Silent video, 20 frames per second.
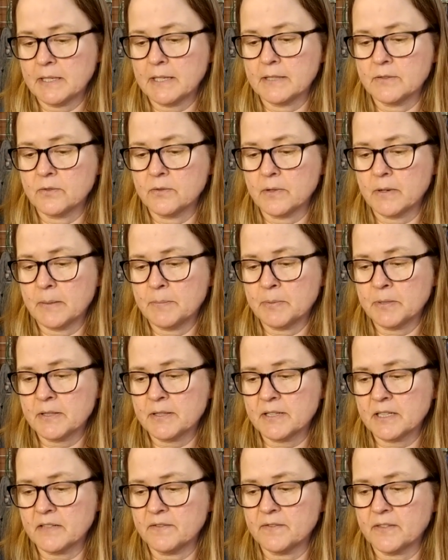I put
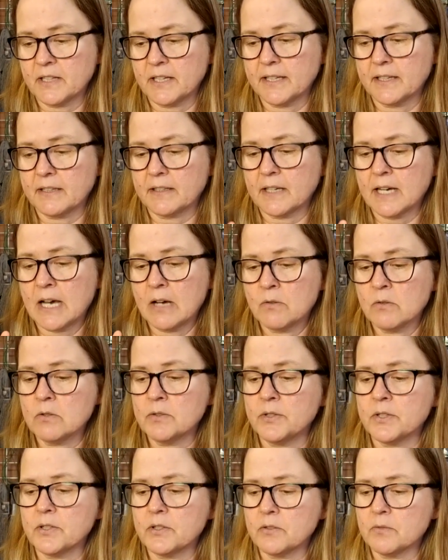stuff like how old
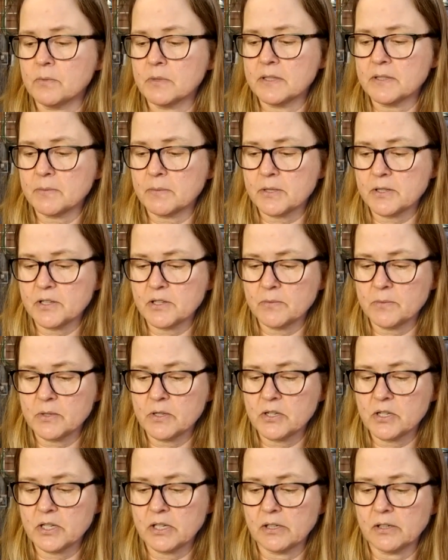the ewe was when she was
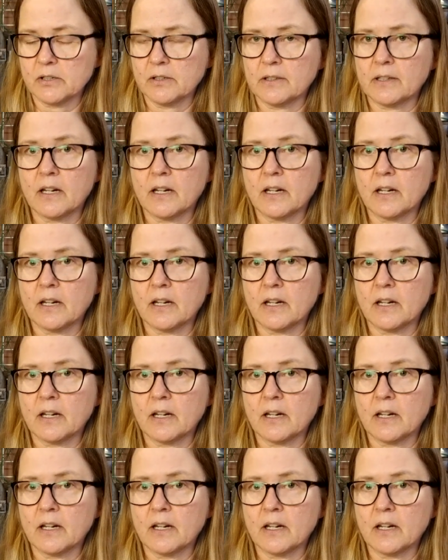sheared,